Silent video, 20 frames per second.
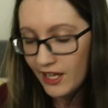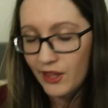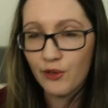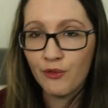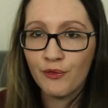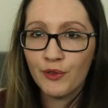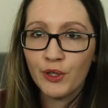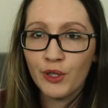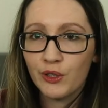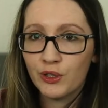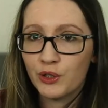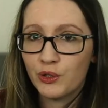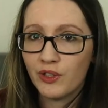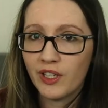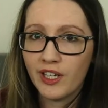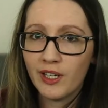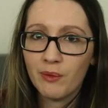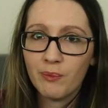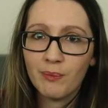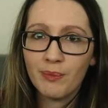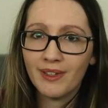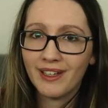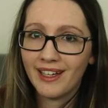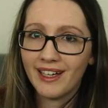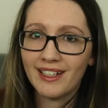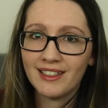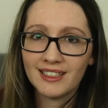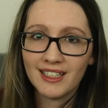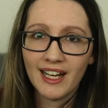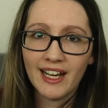The photo strip,
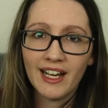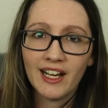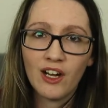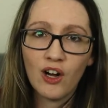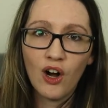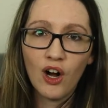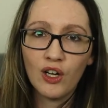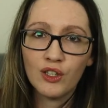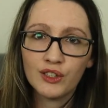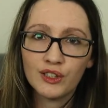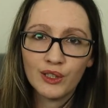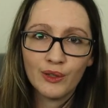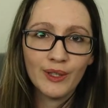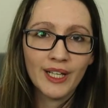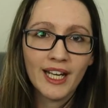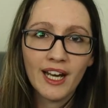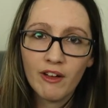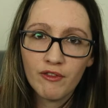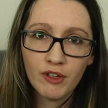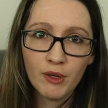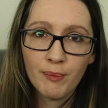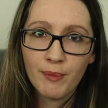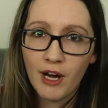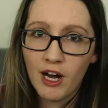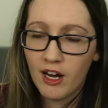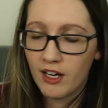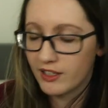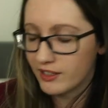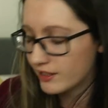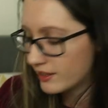it's like also in every
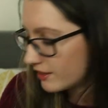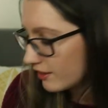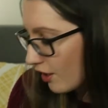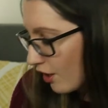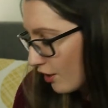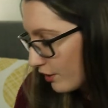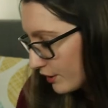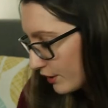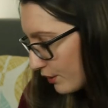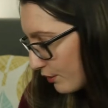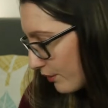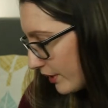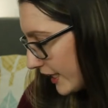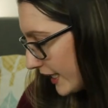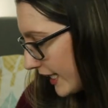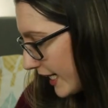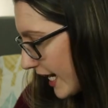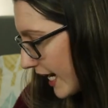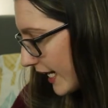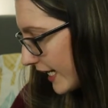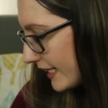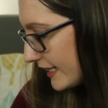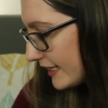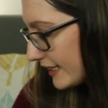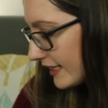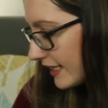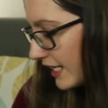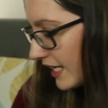box, also really nice.